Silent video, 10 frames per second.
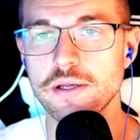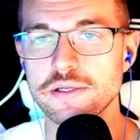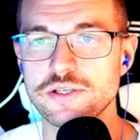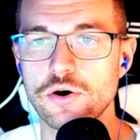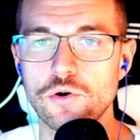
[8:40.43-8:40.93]

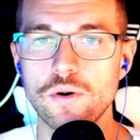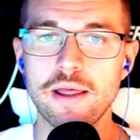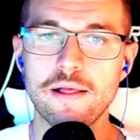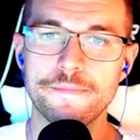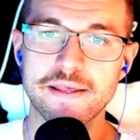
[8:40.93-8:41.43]
So
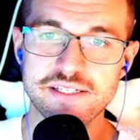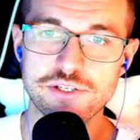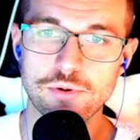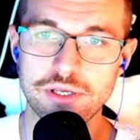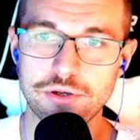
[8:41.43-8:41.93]
this
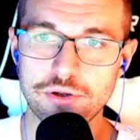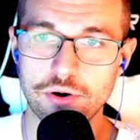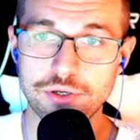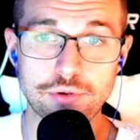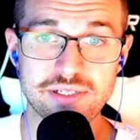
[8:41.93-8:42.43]
is really good
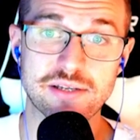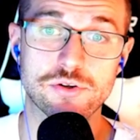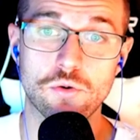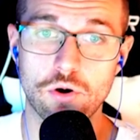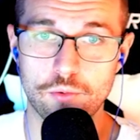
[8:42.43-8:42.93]
on units that
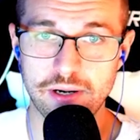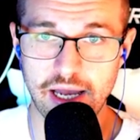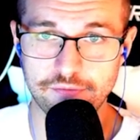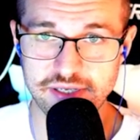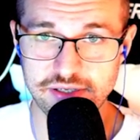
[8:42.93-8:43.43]
don't already
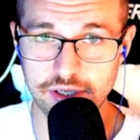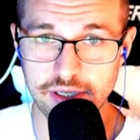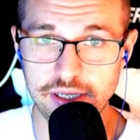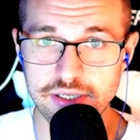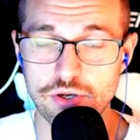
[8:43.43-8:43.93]
have a stun.
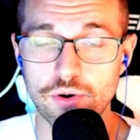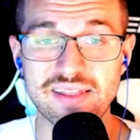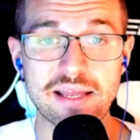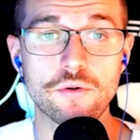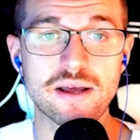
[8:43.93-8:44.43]
And
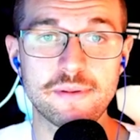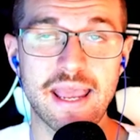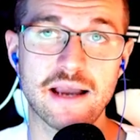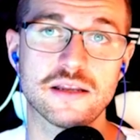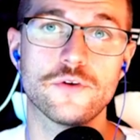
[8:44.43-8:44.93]
they don't have to be
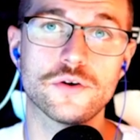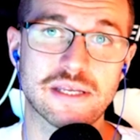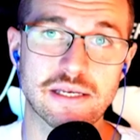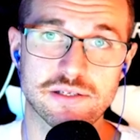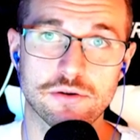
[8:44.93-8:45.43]
active on the
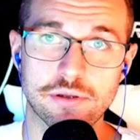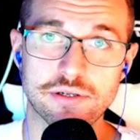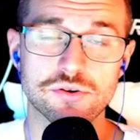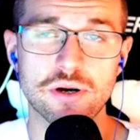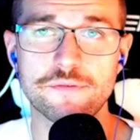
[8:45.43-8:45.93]
Ixtal unit.
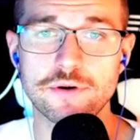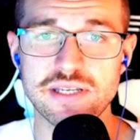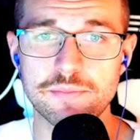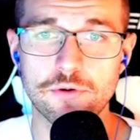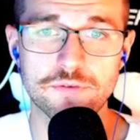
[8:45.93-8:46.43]
So like, for
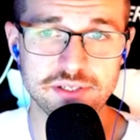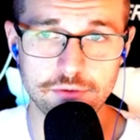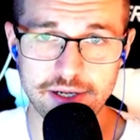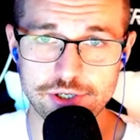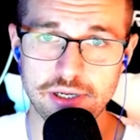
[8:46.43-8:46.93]
example, if it's
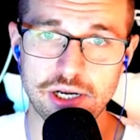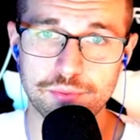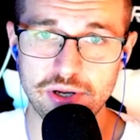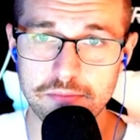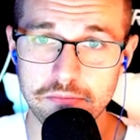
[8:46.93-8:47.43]
electric and you're
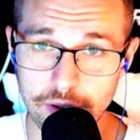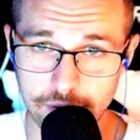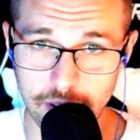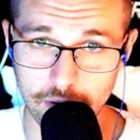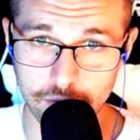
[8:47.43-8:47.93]
playing
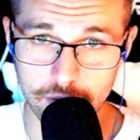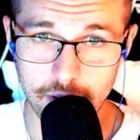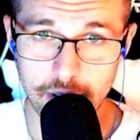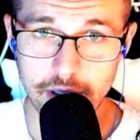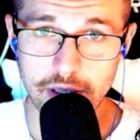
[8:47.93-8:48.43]
Milio,
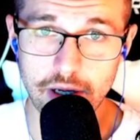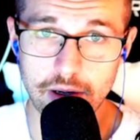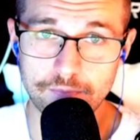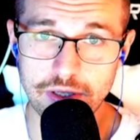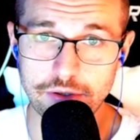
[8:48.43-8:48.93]

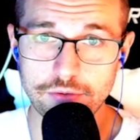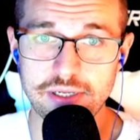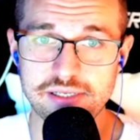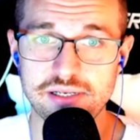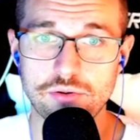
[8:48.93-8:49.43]
you don't
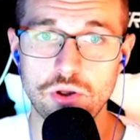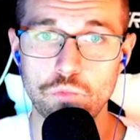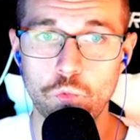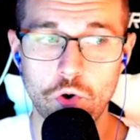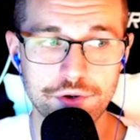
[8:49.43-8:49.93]
necessarily
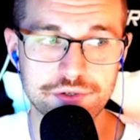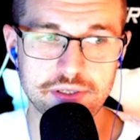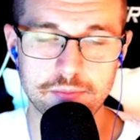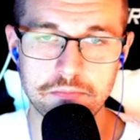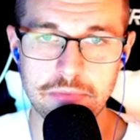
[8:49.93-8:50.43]
want
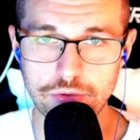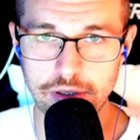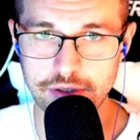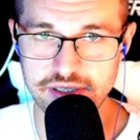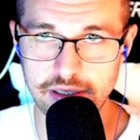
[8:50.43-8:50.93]

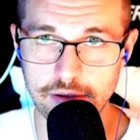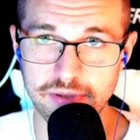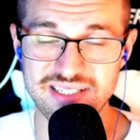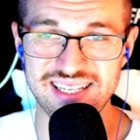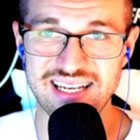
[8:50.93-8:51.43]
Milio to stand up
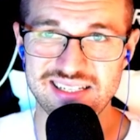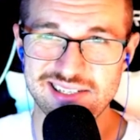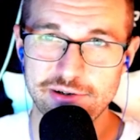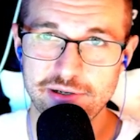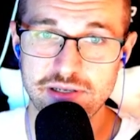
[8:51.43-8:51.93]
because he has a
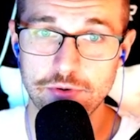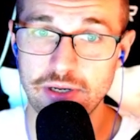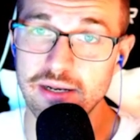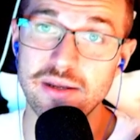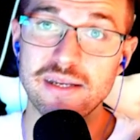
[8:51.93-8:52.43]
stun on his
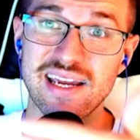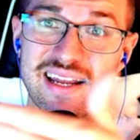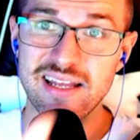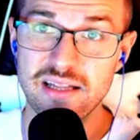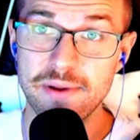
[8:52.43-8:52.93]
ability. Now he can
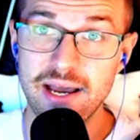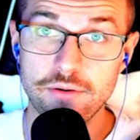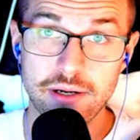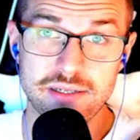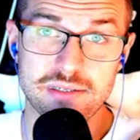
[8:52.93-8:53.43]
hit the
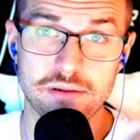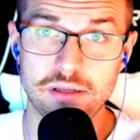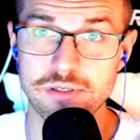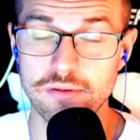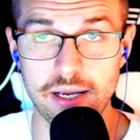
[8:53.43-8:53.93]
backline and stun
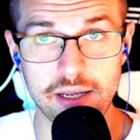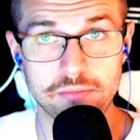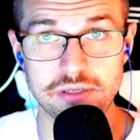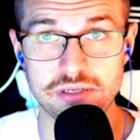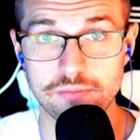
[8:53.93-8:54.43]
them, so that can
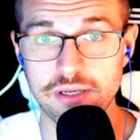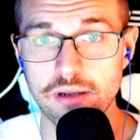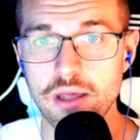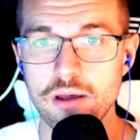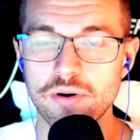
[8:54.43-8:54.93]
be something.
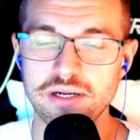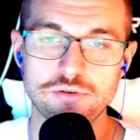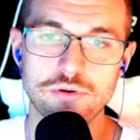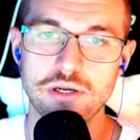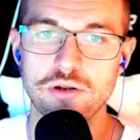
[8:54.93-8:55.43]
But it's
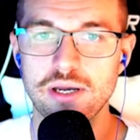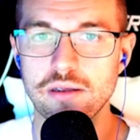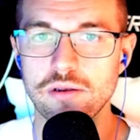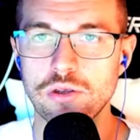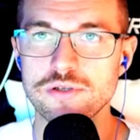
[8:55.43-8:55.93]
really good to like
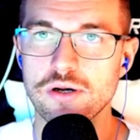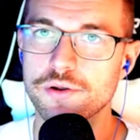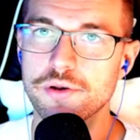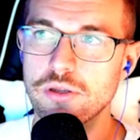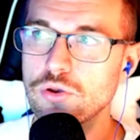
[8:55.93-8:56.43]
use it
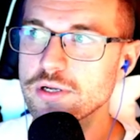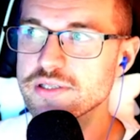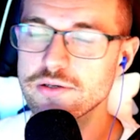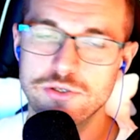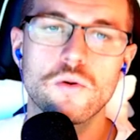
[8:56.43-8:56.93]
on units
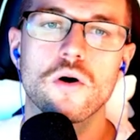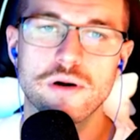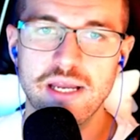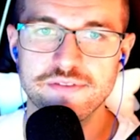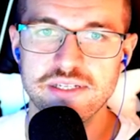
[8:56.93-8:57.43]
that don't
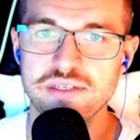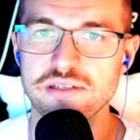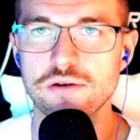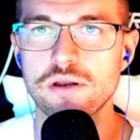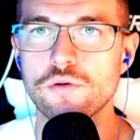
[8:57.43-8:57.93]
already have CC.
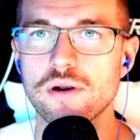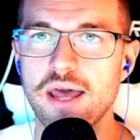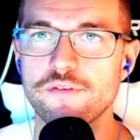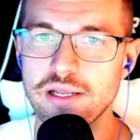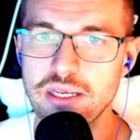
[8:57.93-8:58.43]
So you don't want to
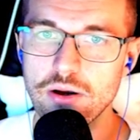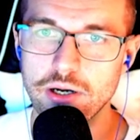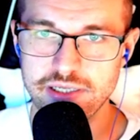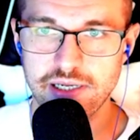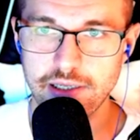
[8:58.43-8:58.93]
have like
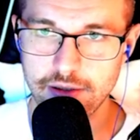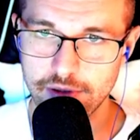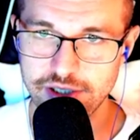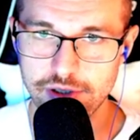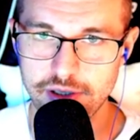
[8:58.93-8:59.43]
Kiana standing on
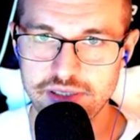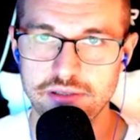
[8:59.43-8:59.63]
electric because